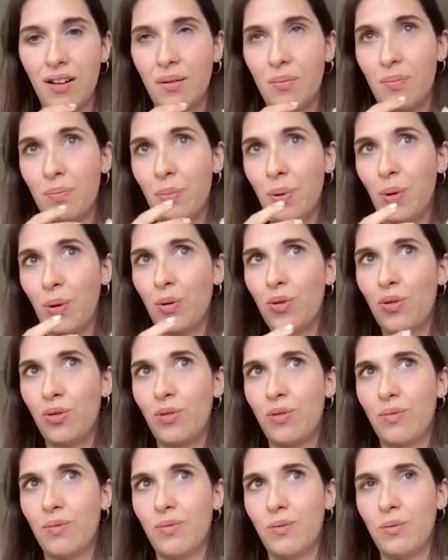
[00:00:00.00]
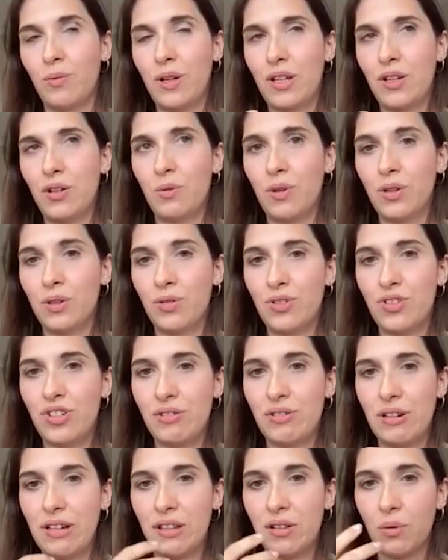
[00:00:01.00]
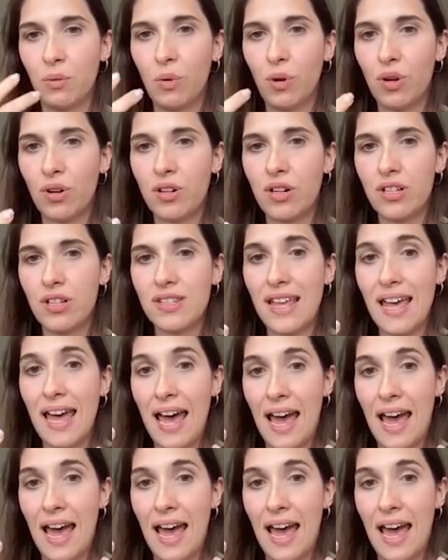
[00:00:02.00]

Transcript: both when you want to generate awareness,